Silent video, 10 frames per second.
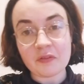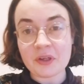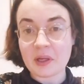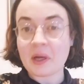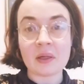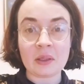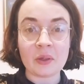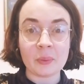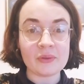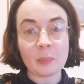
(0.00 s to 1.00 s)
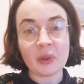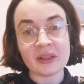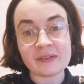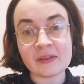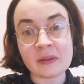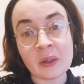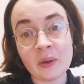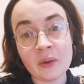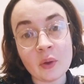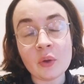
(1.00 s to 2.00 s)
Frida Kahlo as a person?
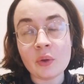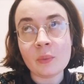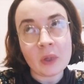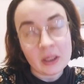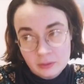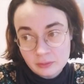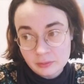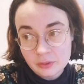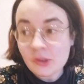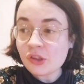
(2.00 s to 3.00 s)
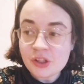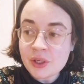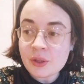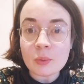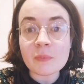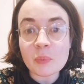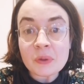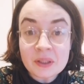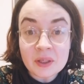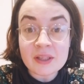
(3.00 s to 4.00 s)
Well, she was born
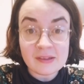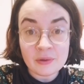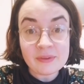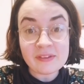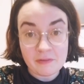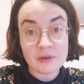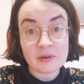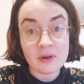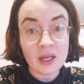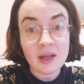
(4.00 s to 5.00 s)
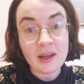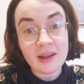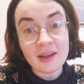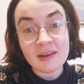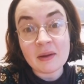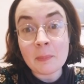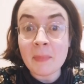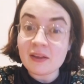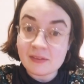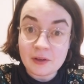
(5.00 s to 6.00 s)
in 1907 in
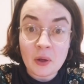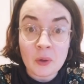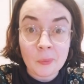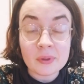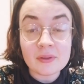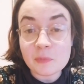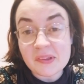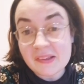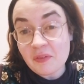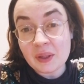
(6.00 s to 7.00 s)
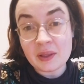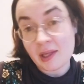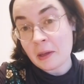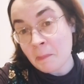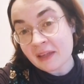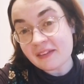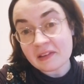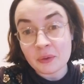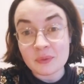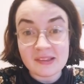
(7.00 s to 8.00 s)
Mexico, specifically in
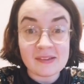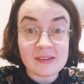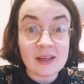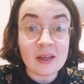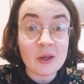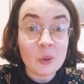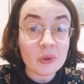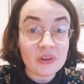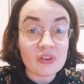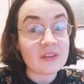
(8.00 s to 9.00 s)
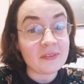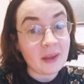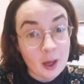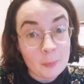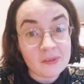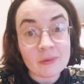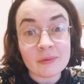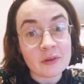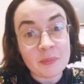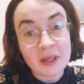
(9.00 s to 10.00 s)
Mexico City, which is the
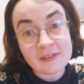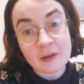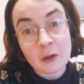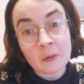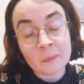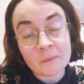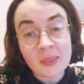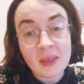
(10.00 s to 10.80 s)
capital of Mexico.